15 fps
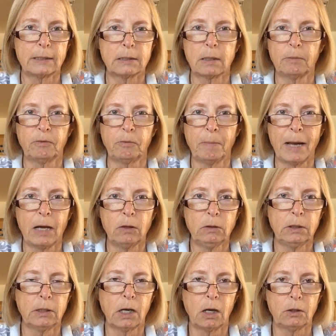some of them
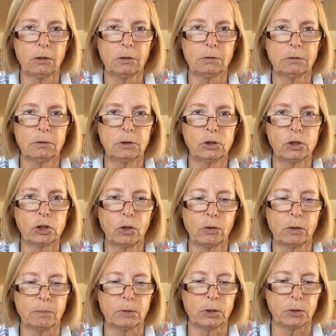out and I'll show
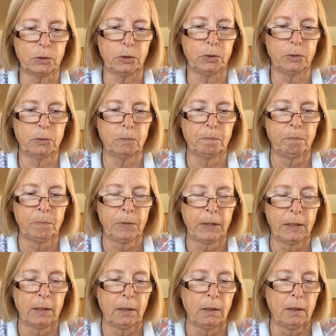them to you.
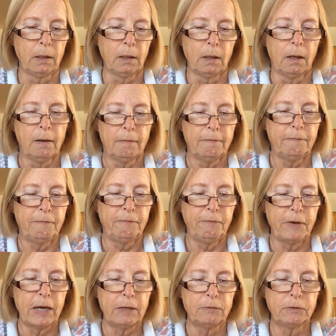
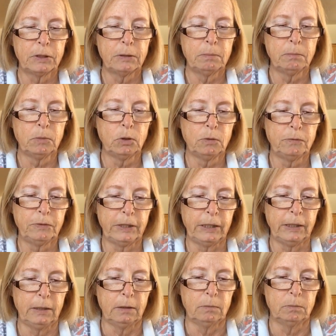Favorite
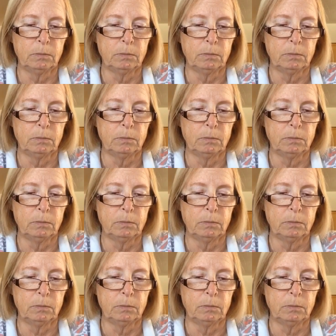movie?